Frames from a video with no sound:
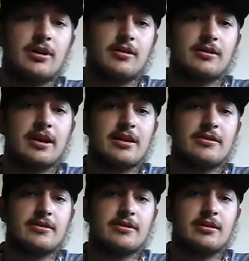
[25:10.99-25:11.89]
Okay,
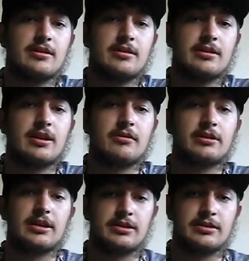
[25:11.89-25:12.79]
you know,
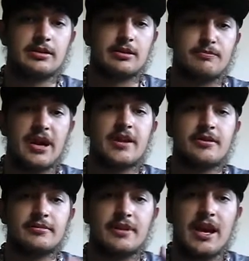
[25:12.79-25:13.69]
in a
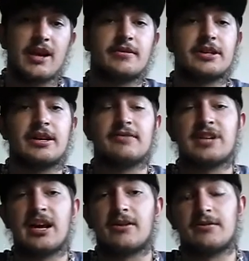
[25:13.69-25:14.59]
better area of
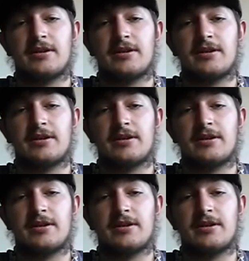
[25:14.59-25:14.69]
town.